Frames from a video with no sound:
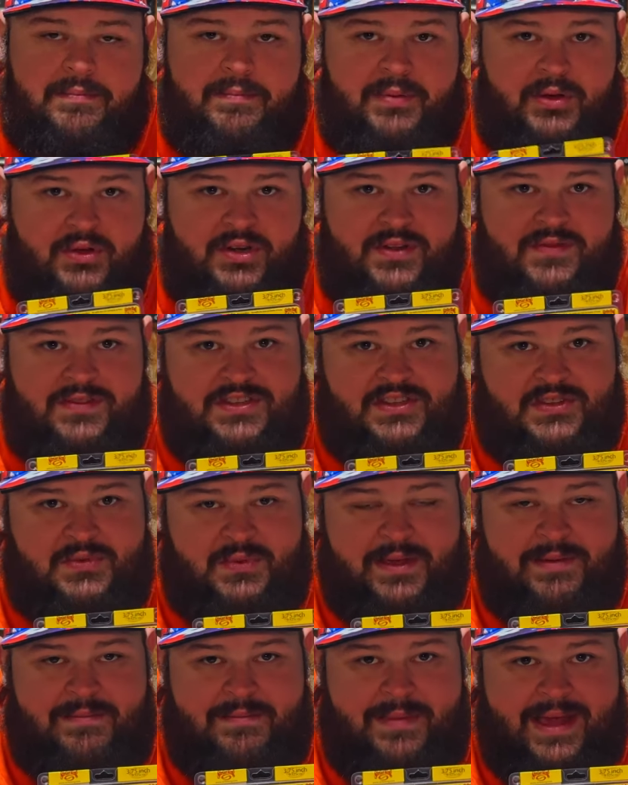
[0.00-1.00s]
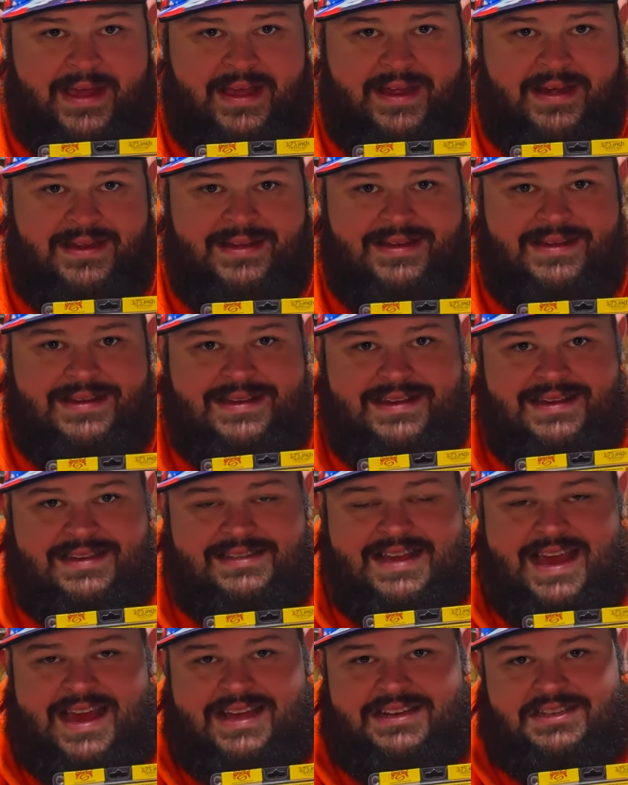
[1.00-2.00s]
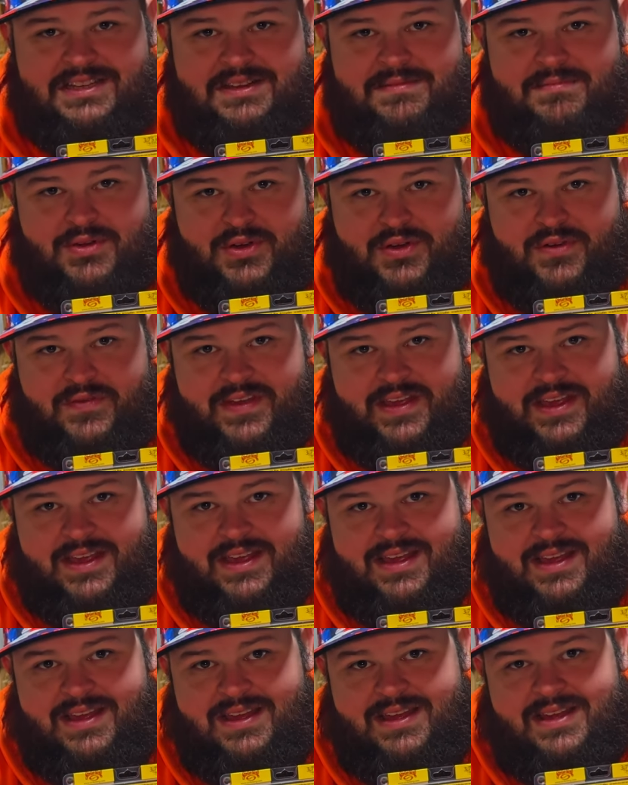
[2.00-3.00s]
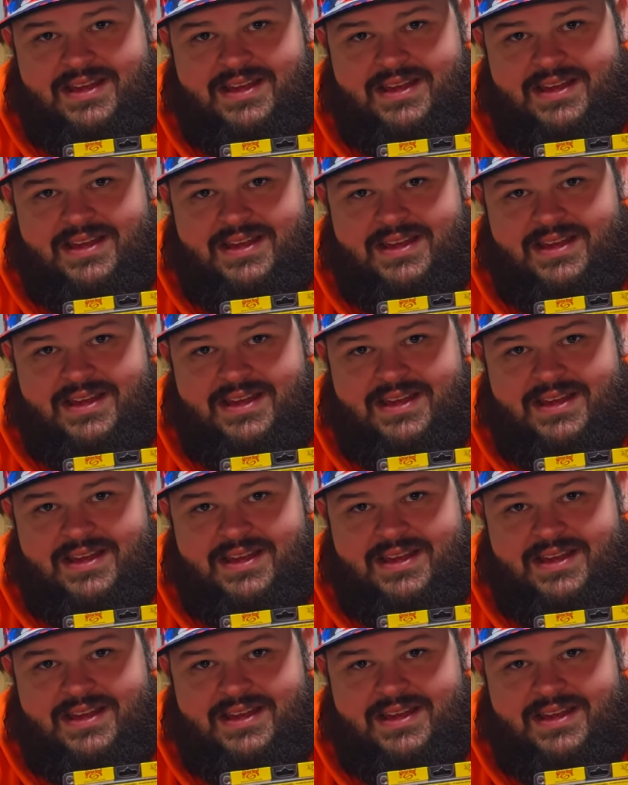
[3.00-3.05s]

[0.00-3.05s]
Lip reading: boot of the swim bait is actually moving